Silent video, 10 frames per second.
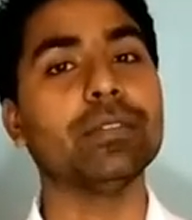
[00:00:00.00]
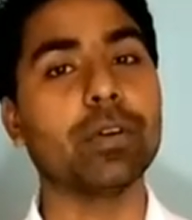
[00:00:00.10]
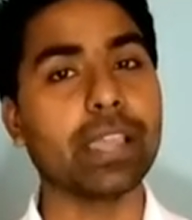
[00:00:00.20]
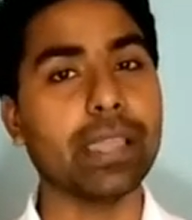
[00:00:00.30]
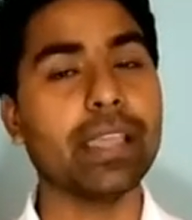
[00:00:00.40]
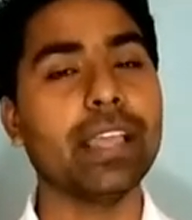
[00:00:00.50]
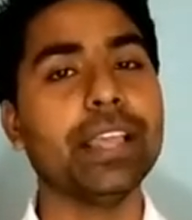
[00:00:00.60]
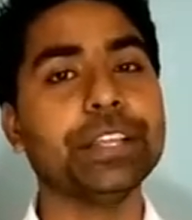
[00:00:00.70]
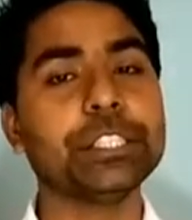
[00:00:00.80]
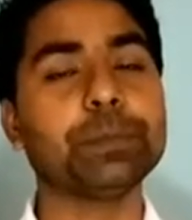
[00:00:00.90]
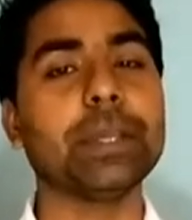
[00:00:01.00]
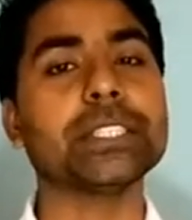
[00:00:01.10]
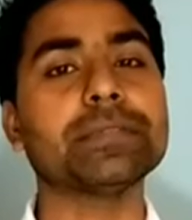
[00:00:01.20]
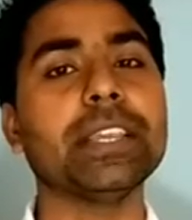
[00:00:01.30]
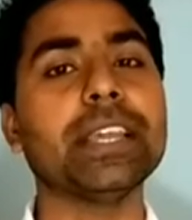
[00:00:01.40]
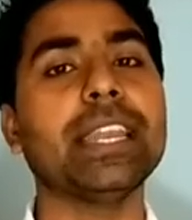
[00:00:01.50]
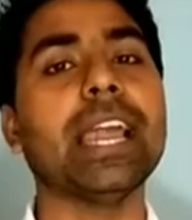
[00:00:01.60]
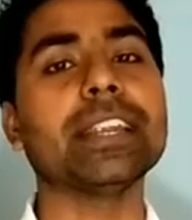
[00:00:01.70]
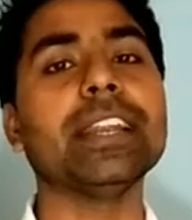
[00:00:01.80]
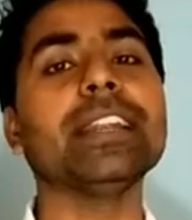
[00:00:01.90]
Okay, specific
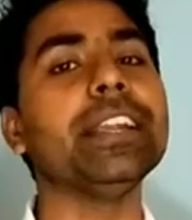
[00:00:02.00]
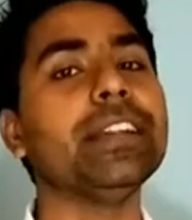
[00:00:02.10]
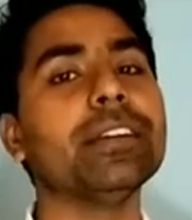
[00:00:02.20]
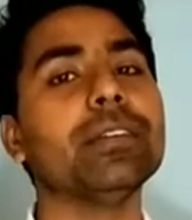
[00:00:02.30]
latent heat.